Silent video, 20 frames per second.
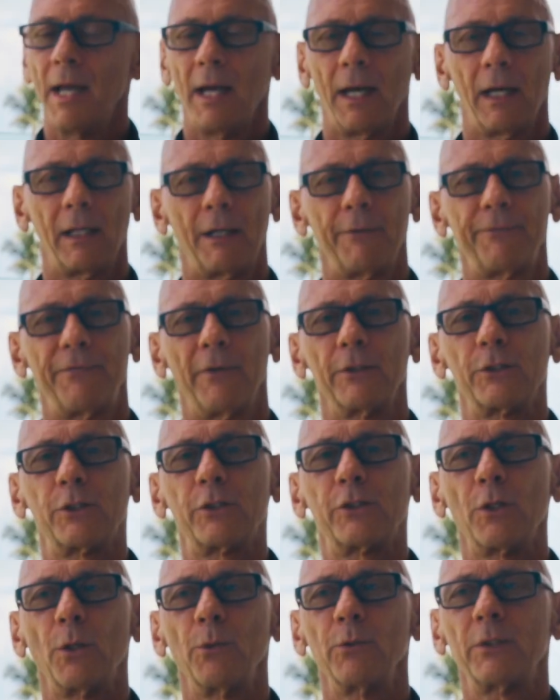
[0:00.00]
And I felt
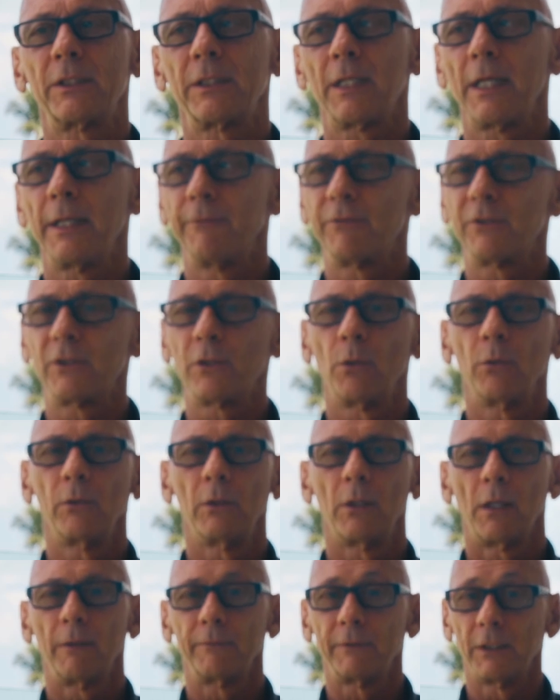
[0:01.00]
so safe, so
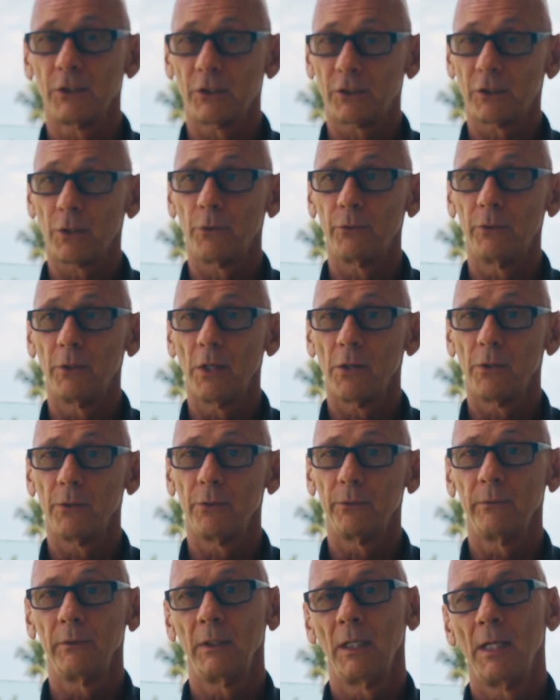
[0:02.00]
loved, and so
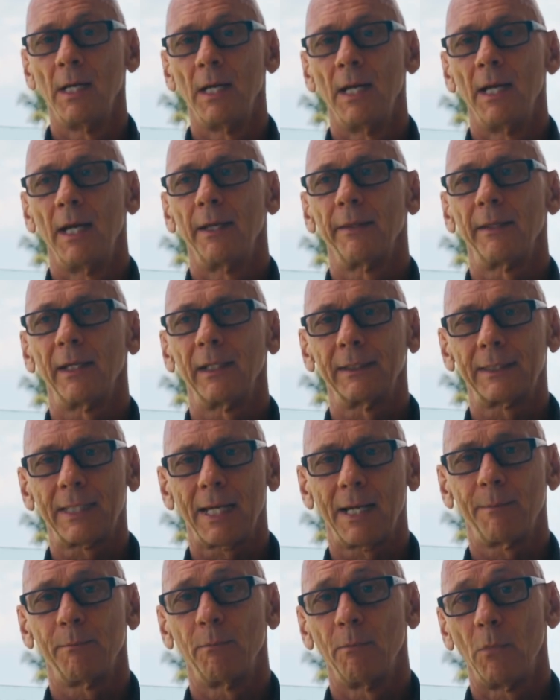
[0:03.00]
known that at
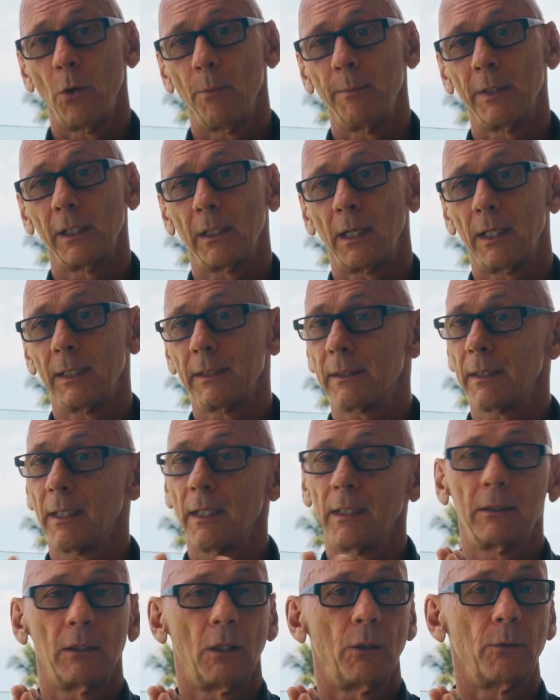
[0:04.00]
that moment I
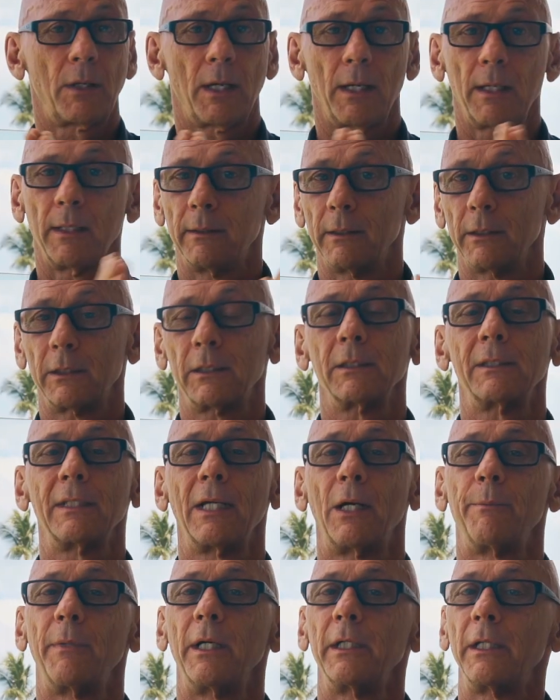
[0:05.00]
said, okay, this is
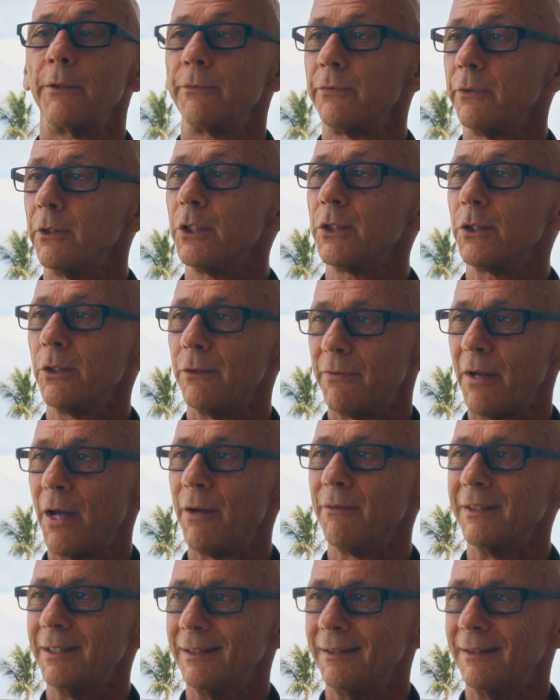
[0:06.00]
now my definition of heaven.